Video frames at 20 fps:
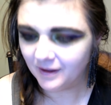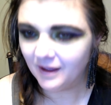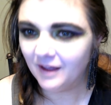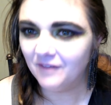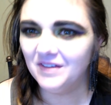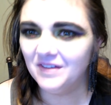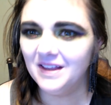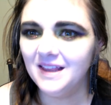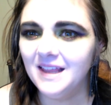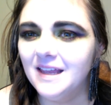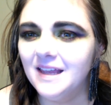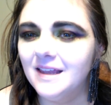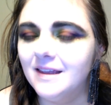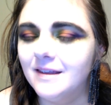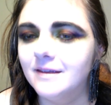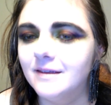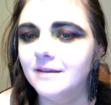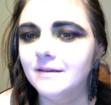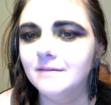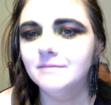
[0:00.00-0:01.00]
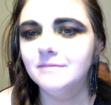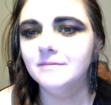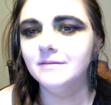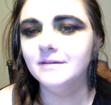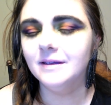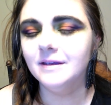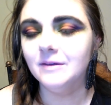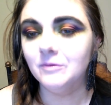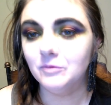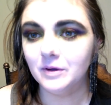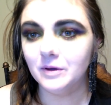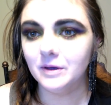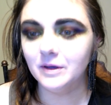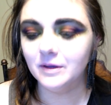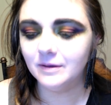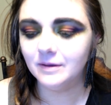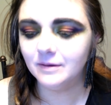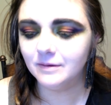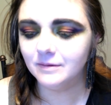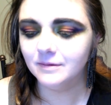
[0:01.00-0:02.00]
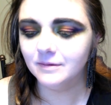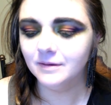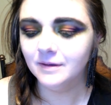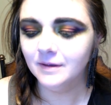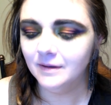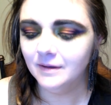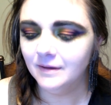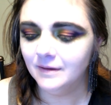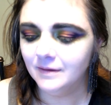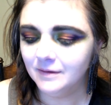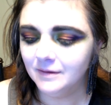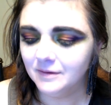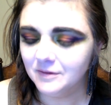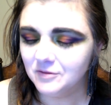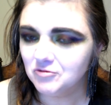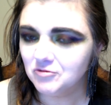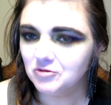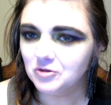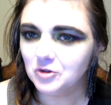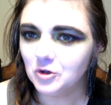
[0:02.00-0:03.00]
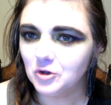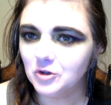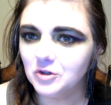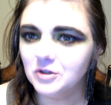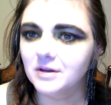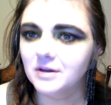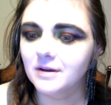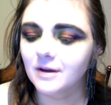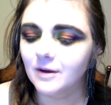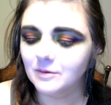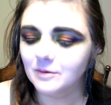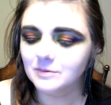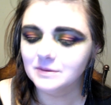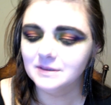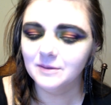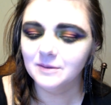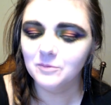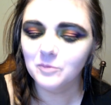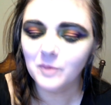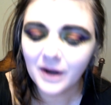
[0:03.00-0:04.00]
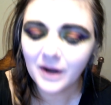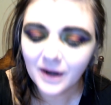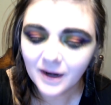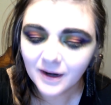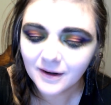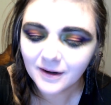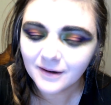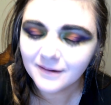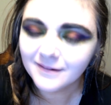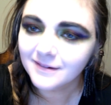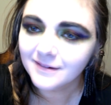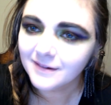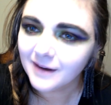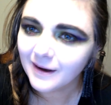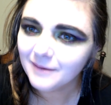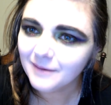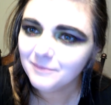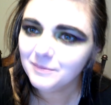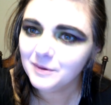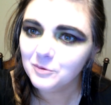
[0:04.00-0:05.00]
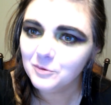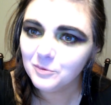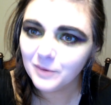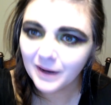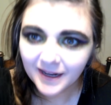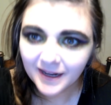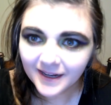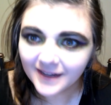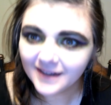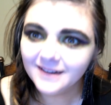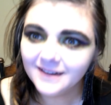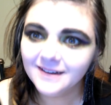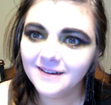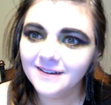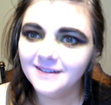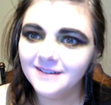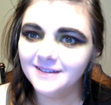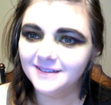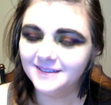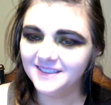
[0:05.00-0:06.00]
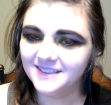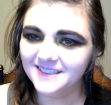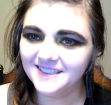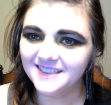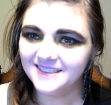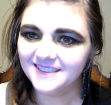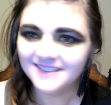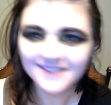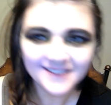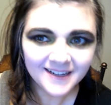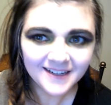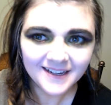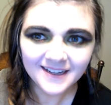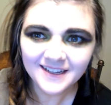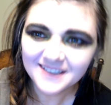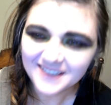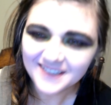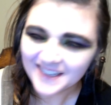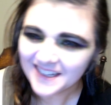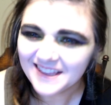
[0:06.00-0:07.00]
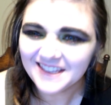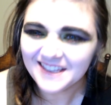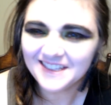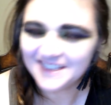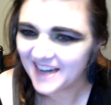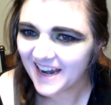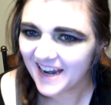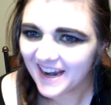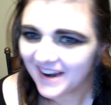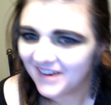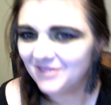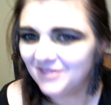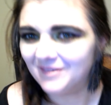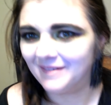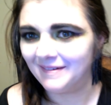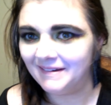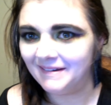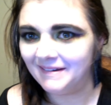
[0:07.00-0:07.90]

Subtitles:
I feel like if I could go somewhere, I'd be ready just to hit the town.